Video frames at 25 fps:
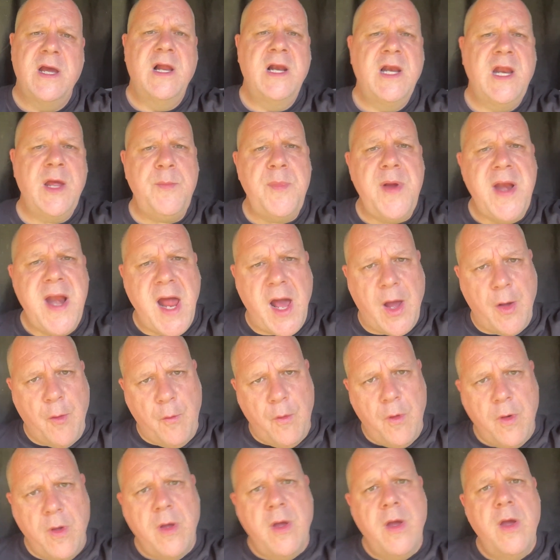Let me know,
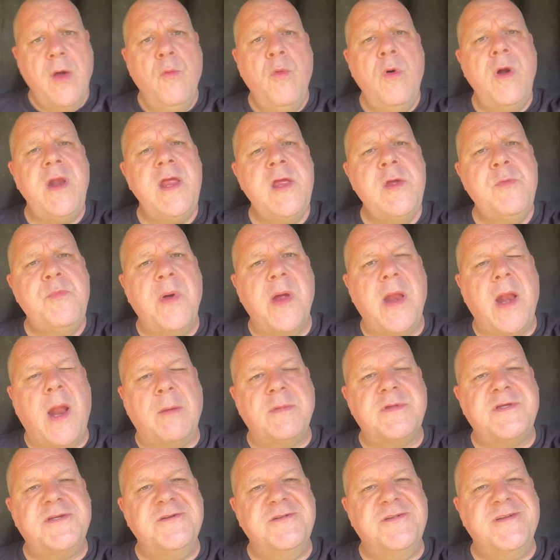what have you been up
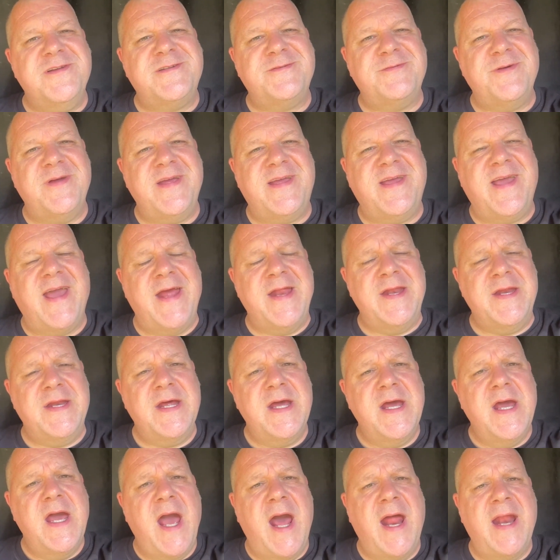to this weekend?
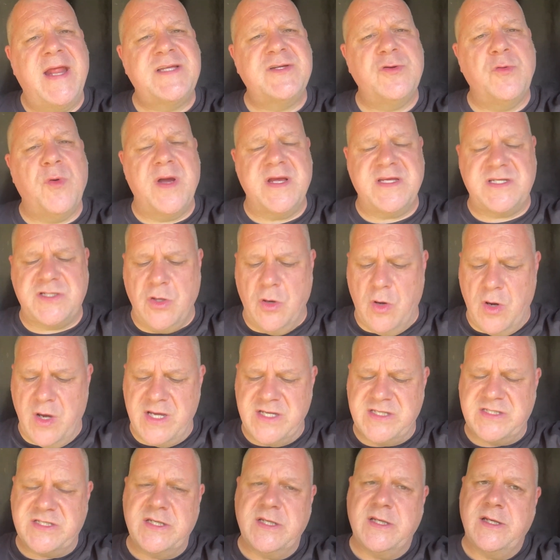And as always,
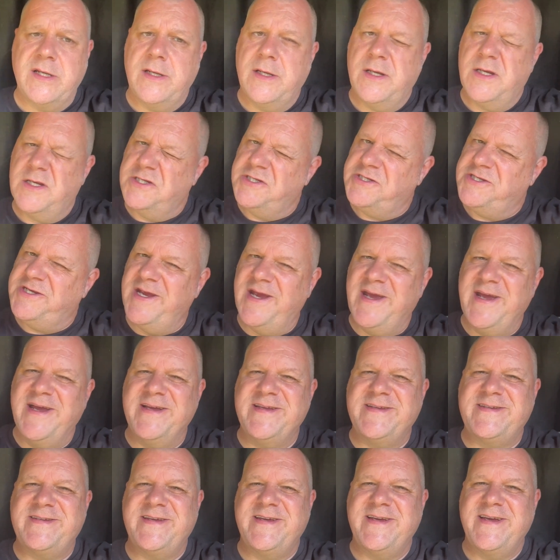guys,
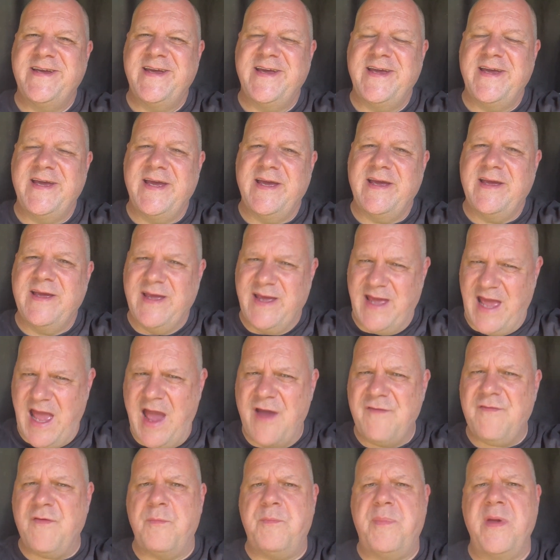cheers,
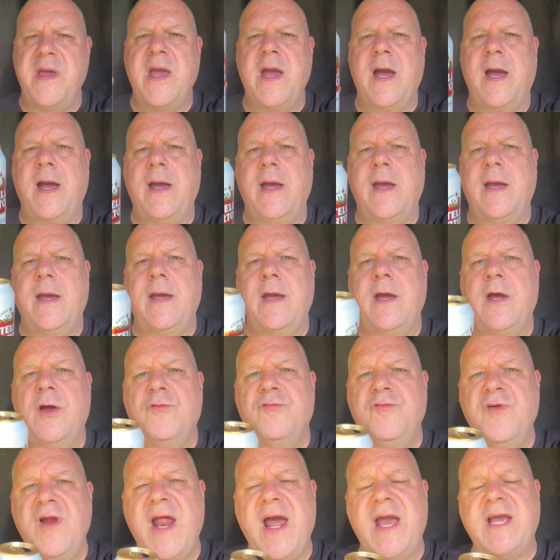have a beer,
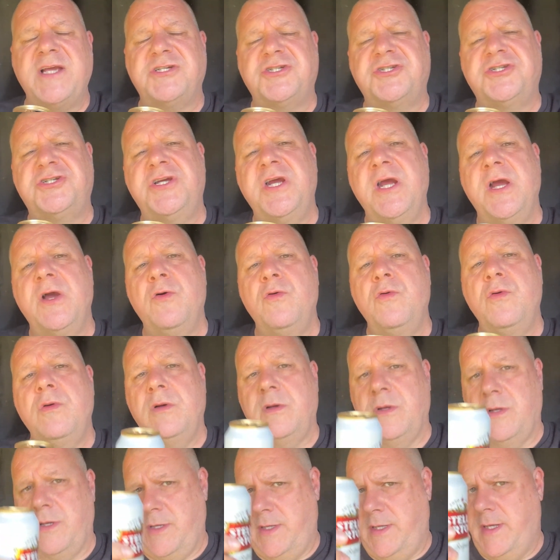relax, chill.
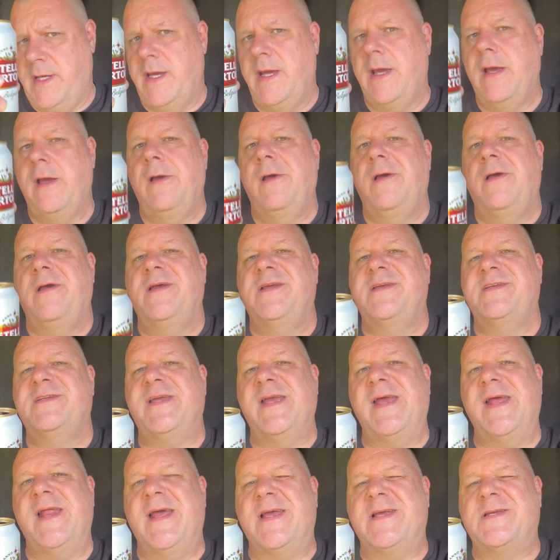
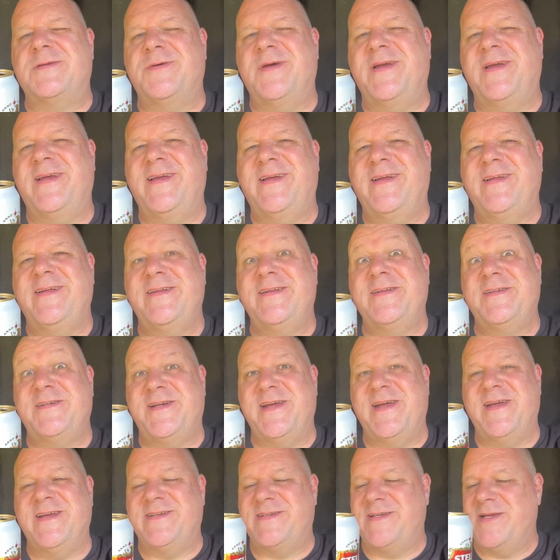See you next week.
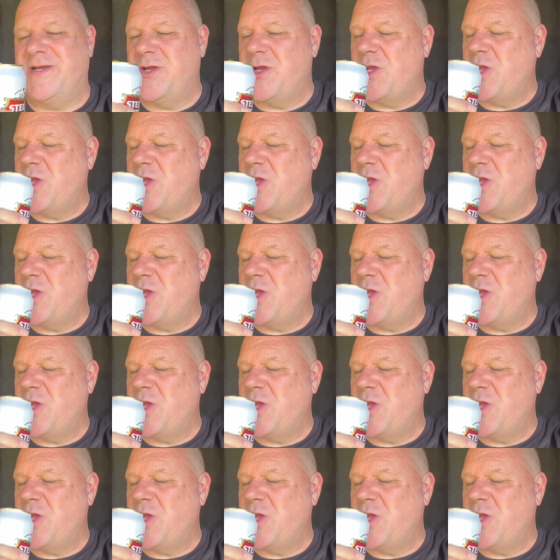Cheers.